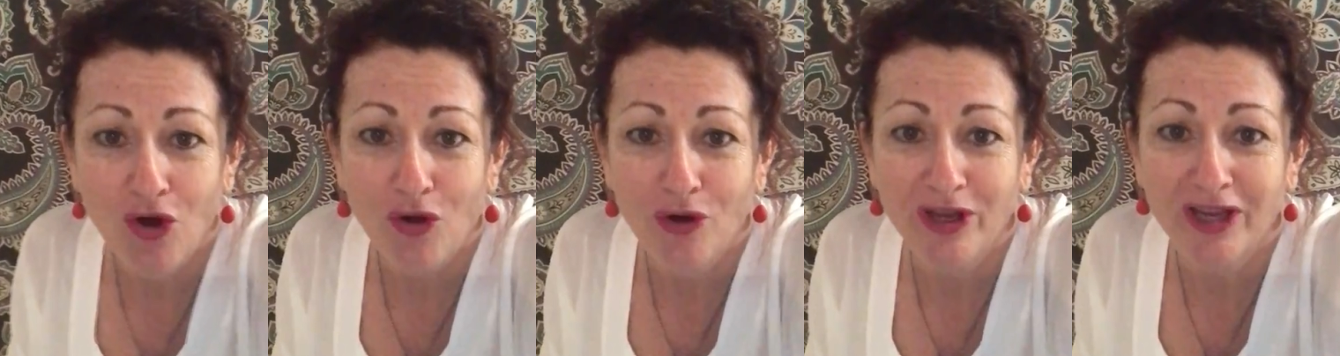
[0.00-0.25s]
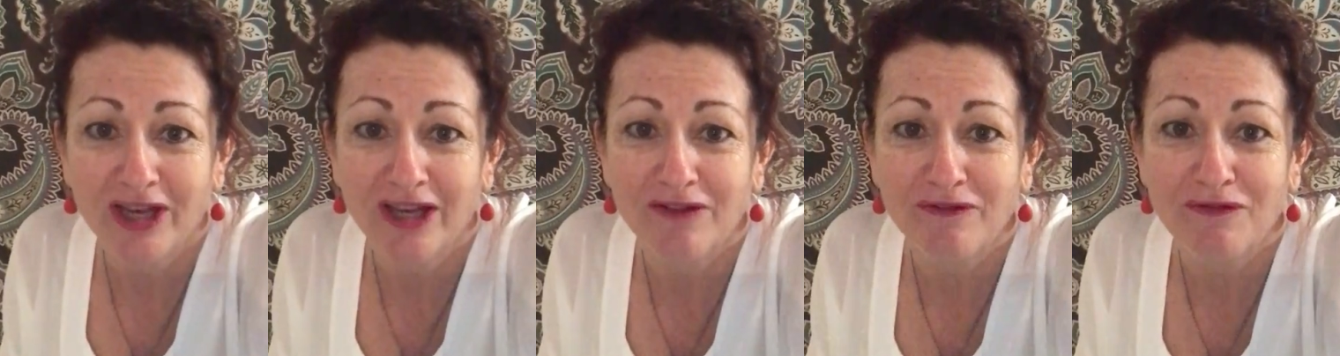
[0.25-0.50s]
or
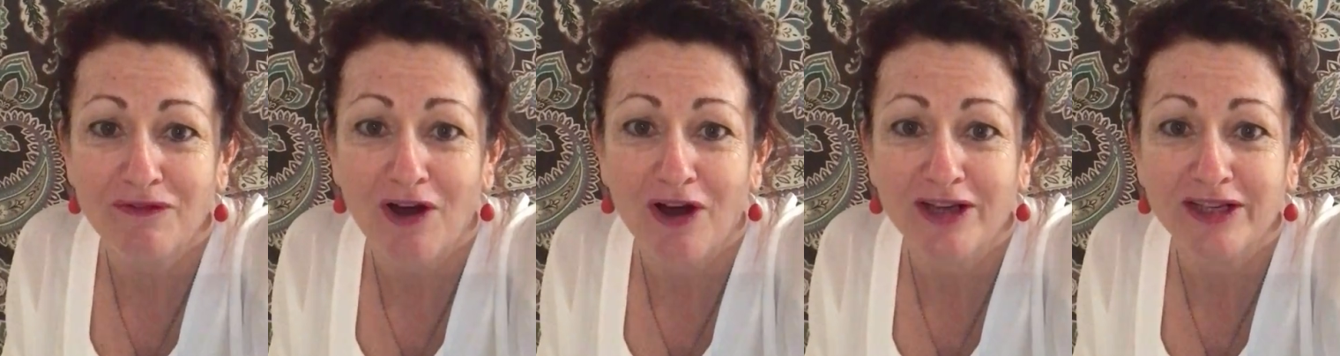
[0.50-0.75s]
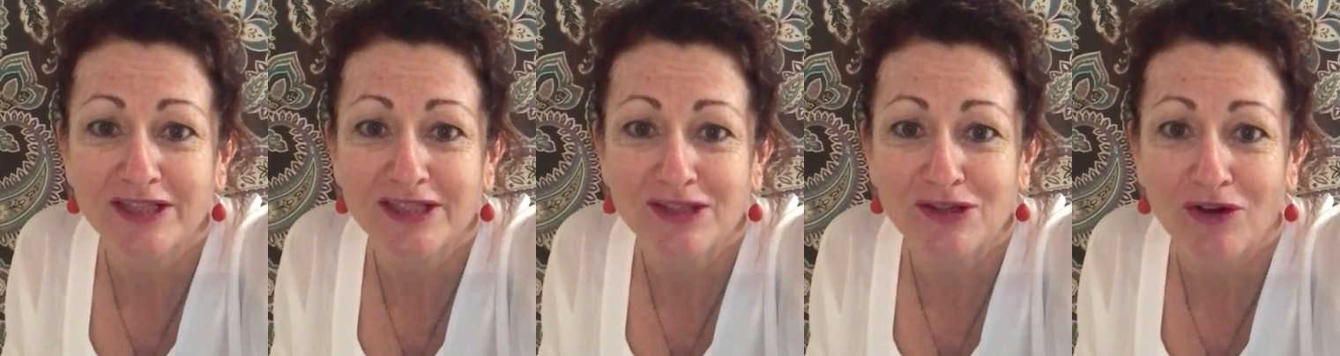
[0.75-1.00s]
you can
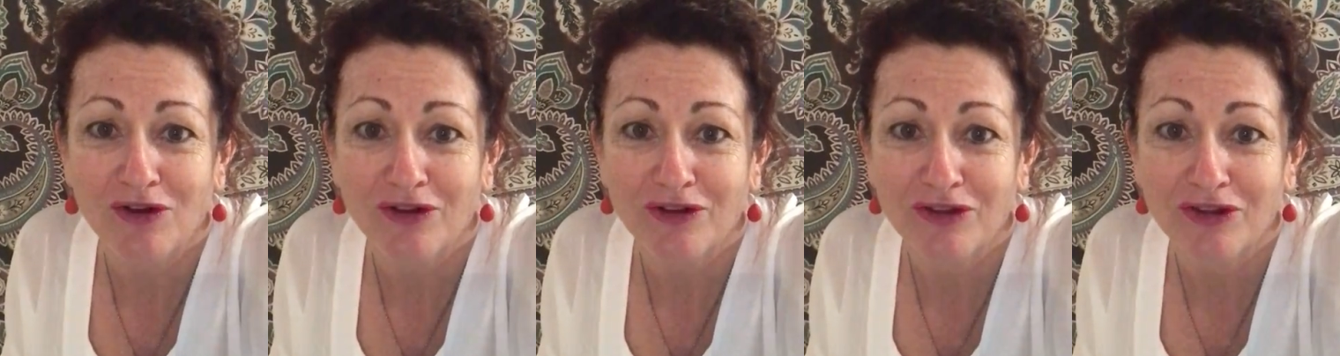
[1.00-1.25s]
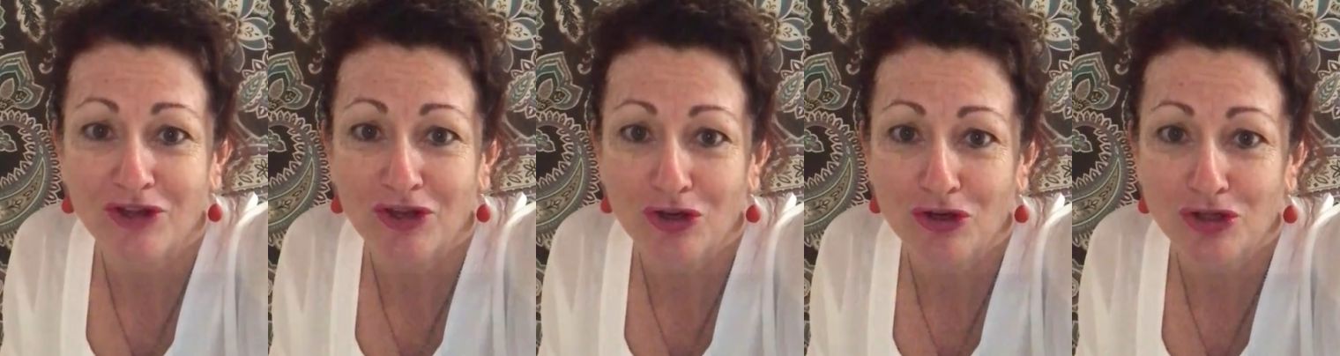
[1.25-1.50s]
find us
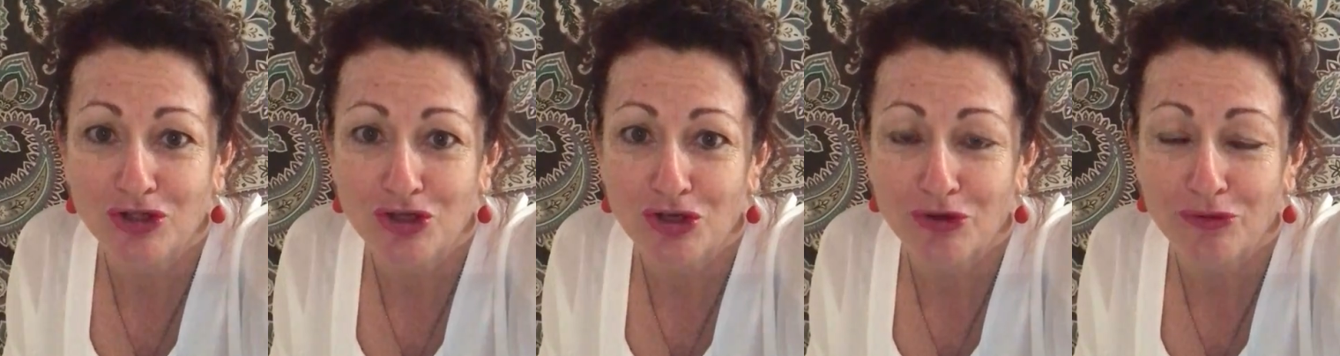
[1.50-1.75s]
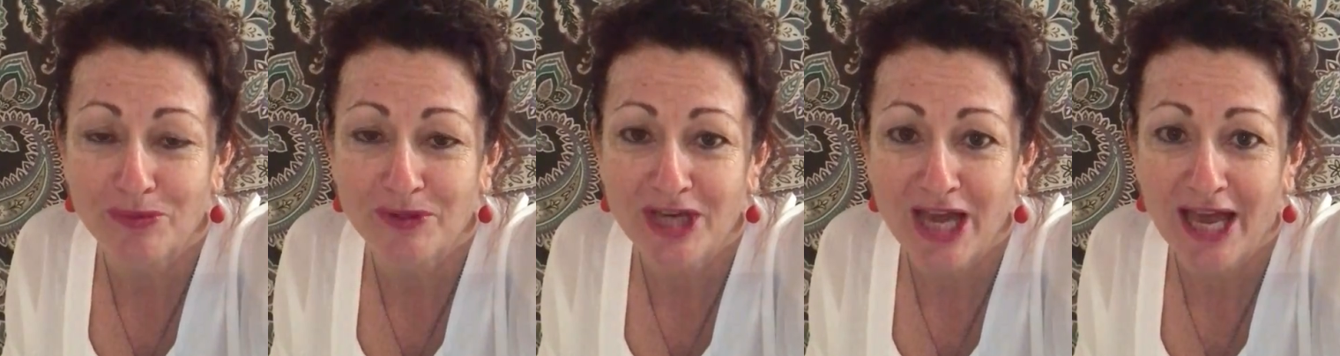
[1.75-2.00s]
on the
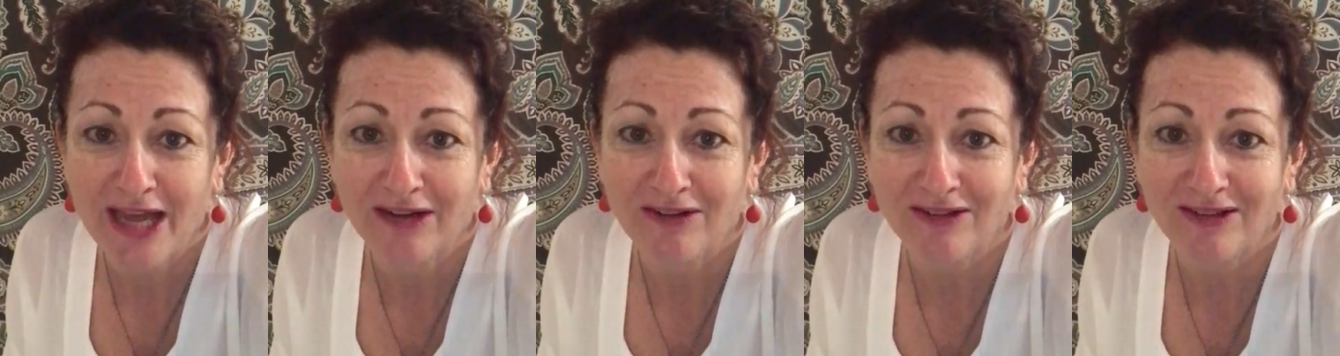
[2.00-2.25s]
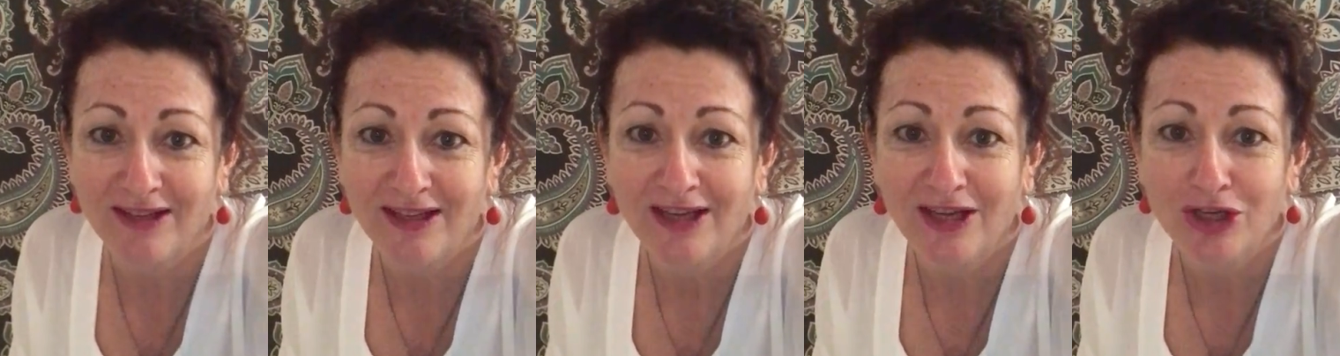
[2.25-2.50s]
YouTube
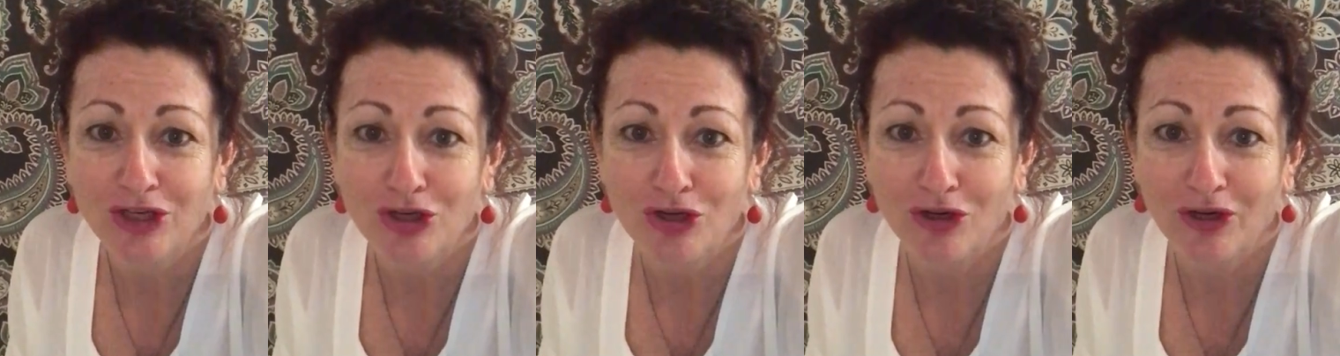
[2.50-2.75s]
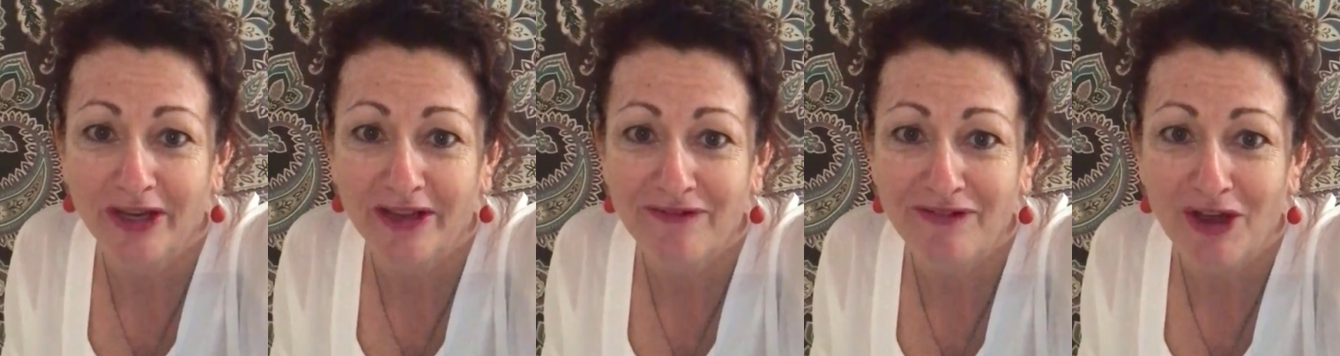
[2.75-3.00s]
channel
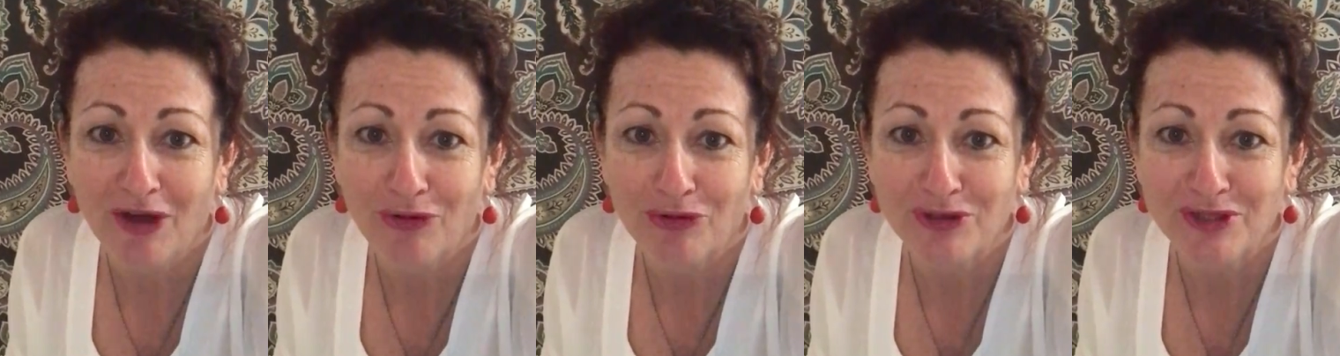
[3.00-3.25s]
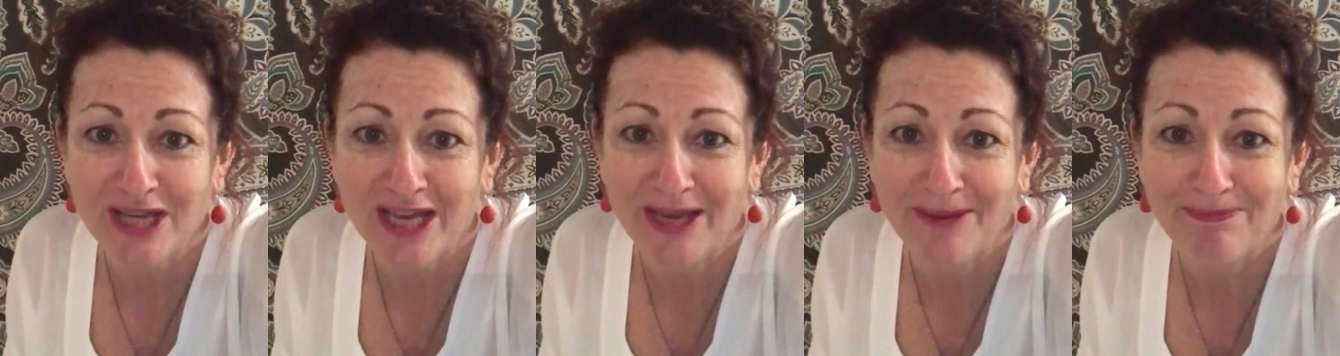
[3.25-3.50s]
New Leaf
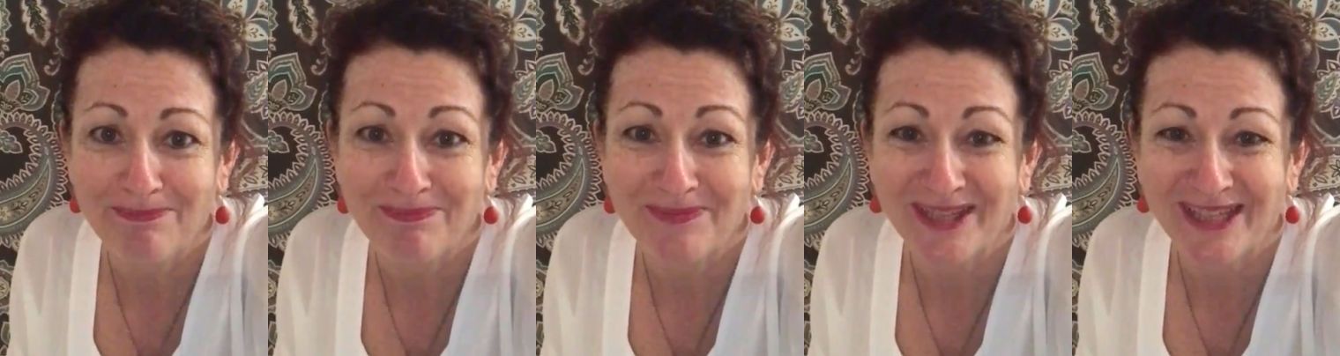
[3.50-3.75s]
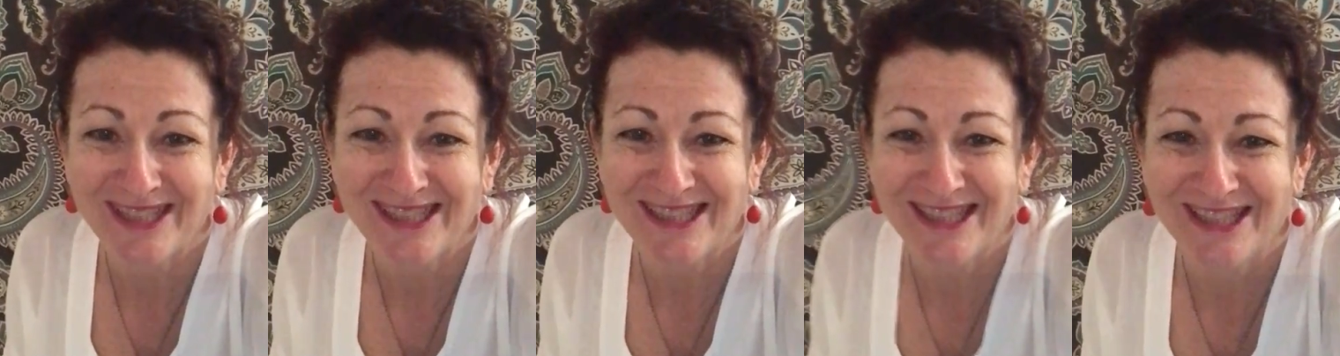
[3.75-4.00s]
Health Team.
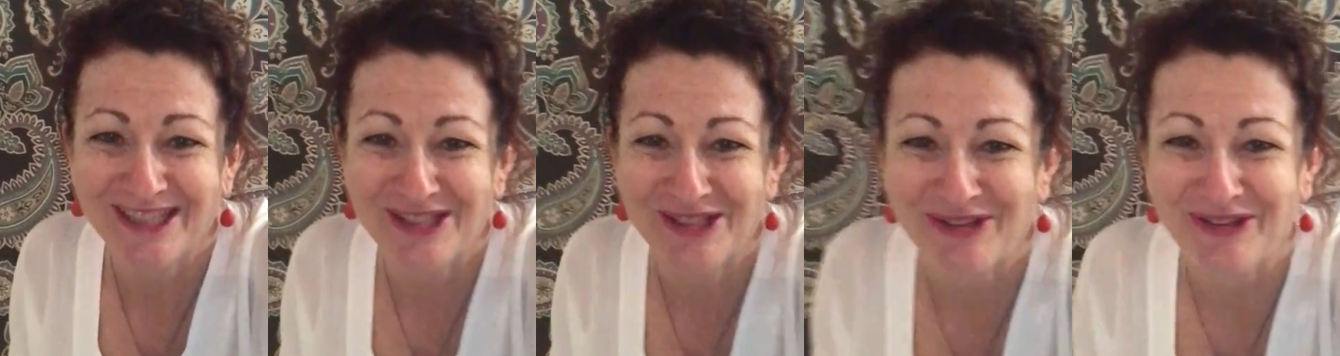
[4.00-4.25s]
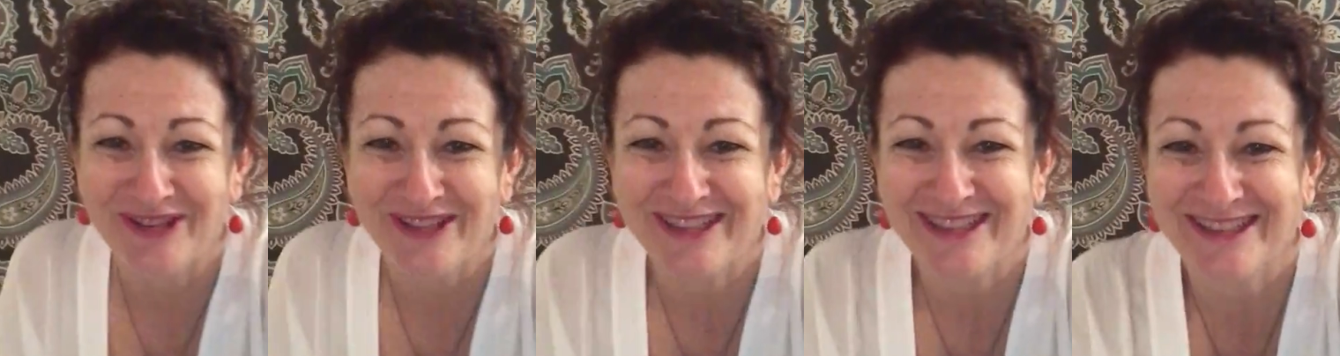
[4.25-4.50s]
See you
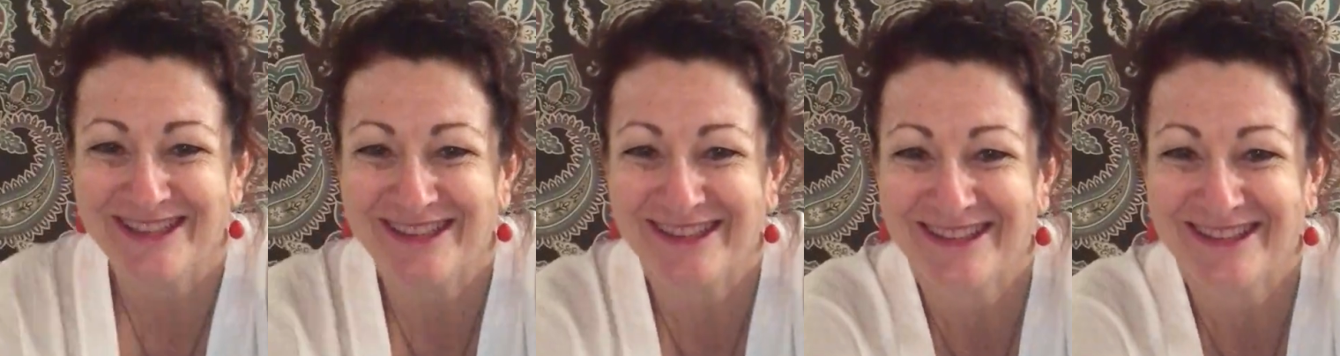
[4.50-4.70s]
soon.